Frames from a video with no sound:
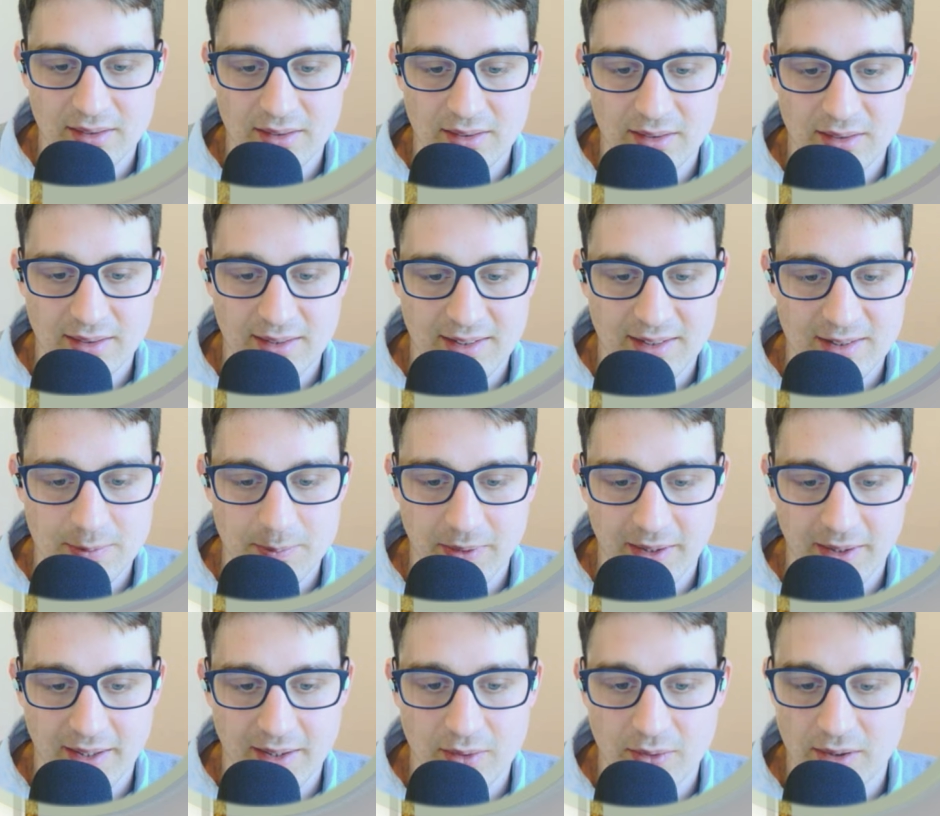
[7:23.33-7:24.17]

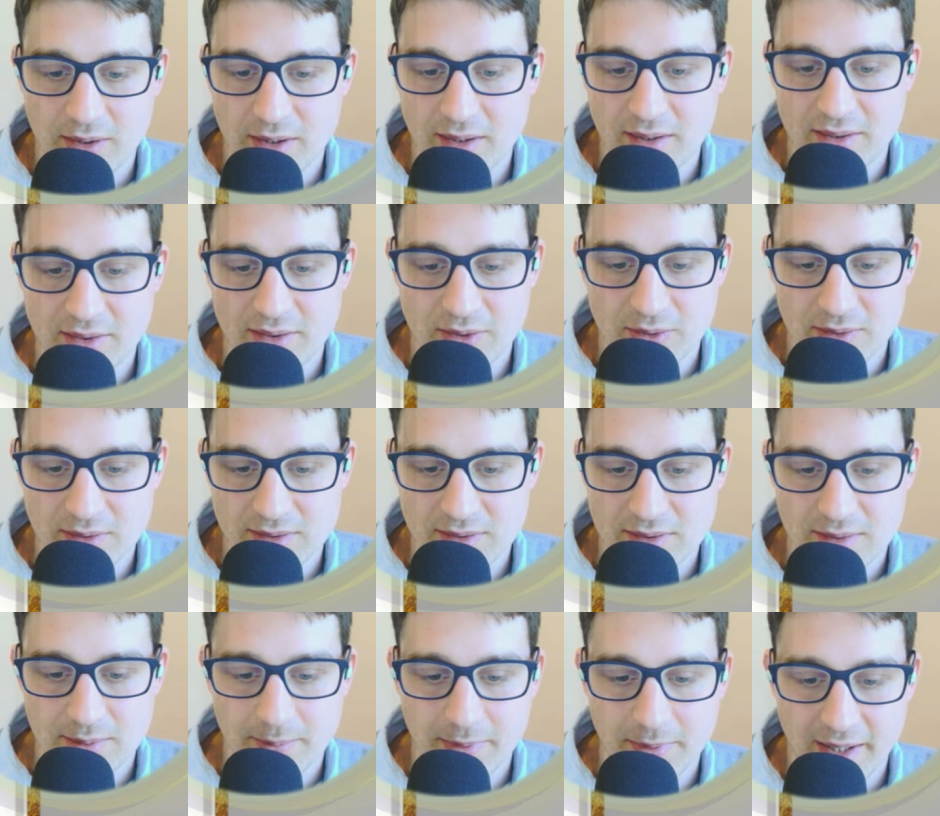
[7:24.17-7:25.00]
display all
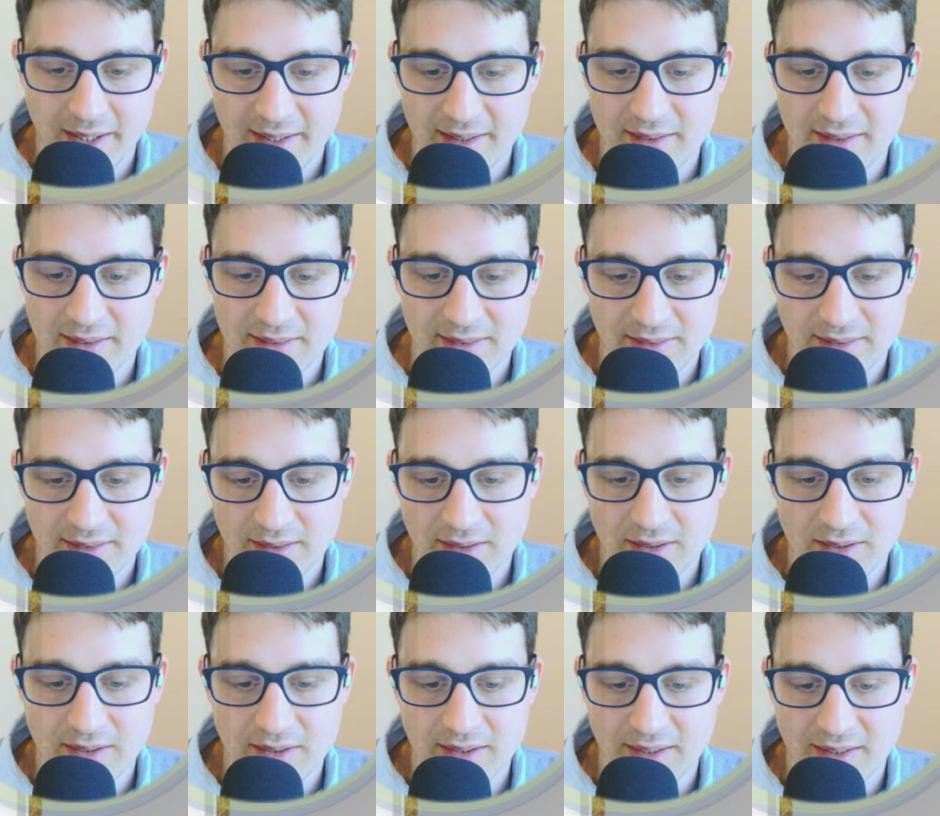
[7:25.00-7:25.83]
rows by
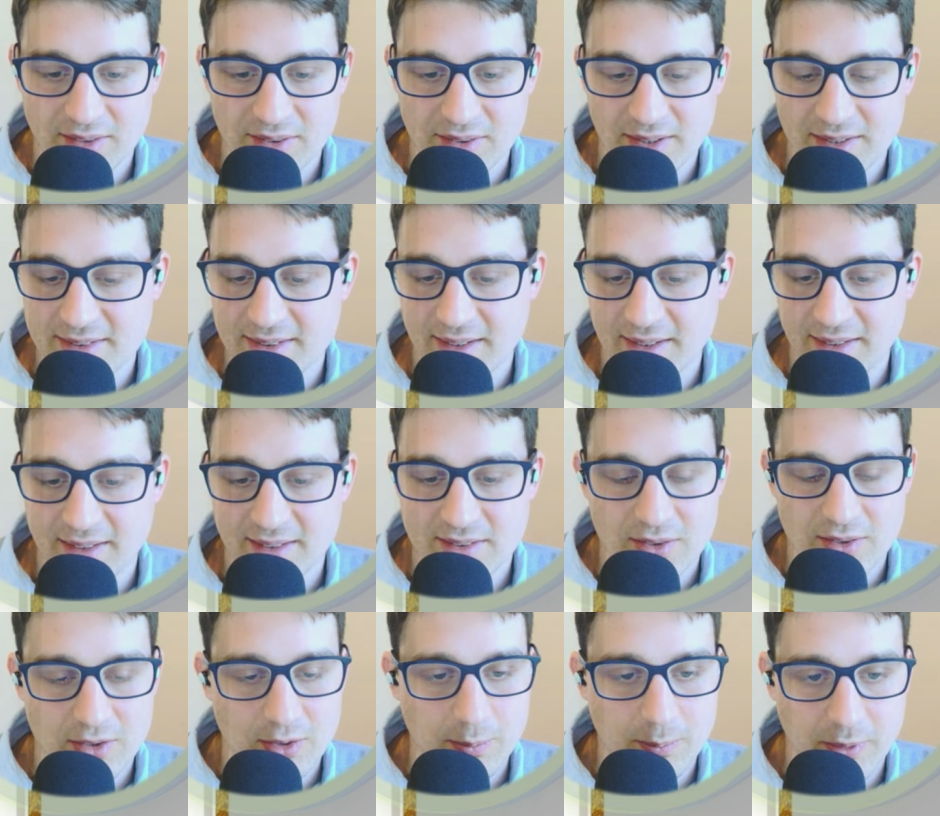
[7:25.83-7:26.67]
increasing
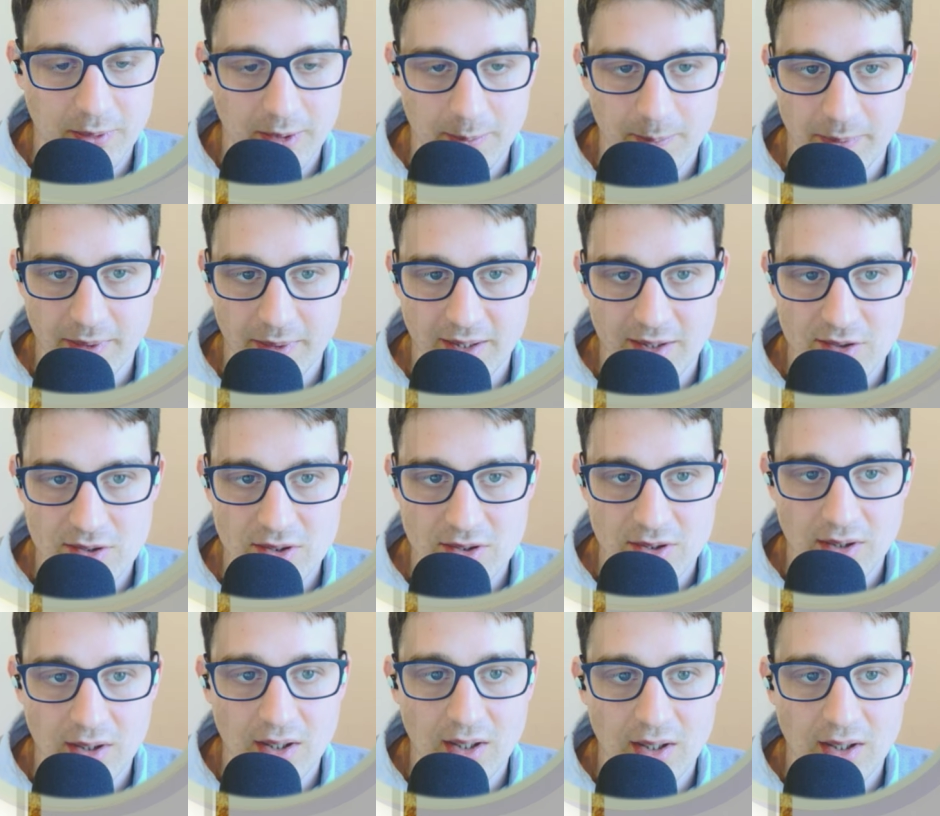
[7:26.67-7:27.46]
this row per page.